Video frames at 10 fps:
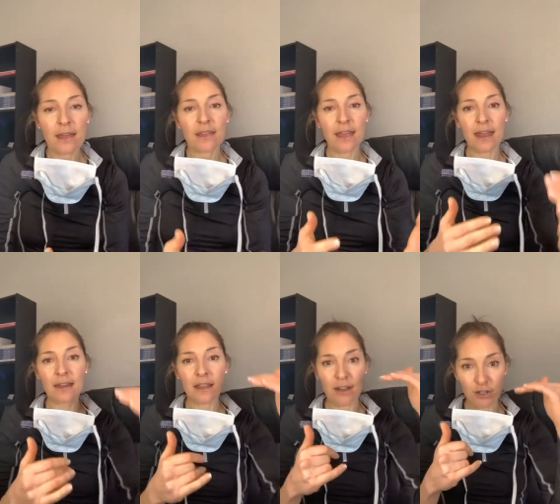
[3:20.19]

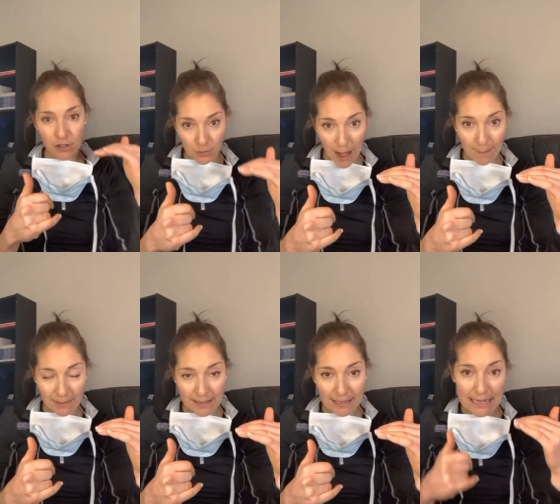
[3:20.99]
Then there's droplet.
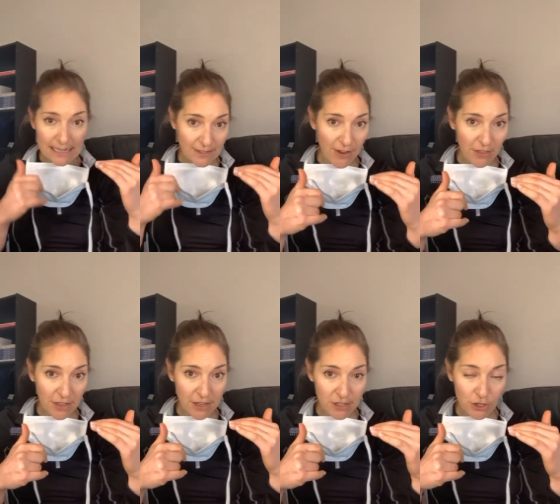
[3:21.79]
Like, it is felt that this